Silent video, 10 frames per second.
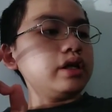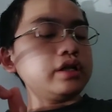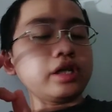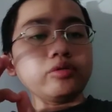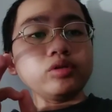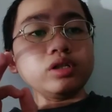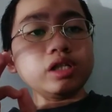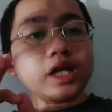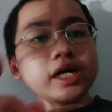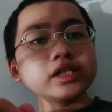and I would
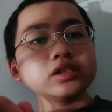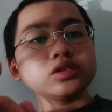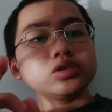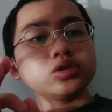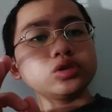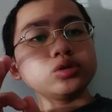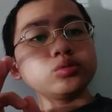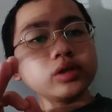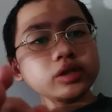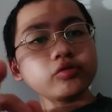like to
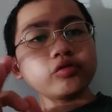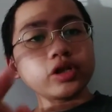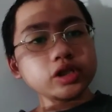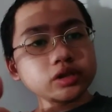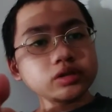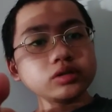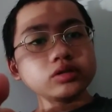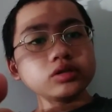read for you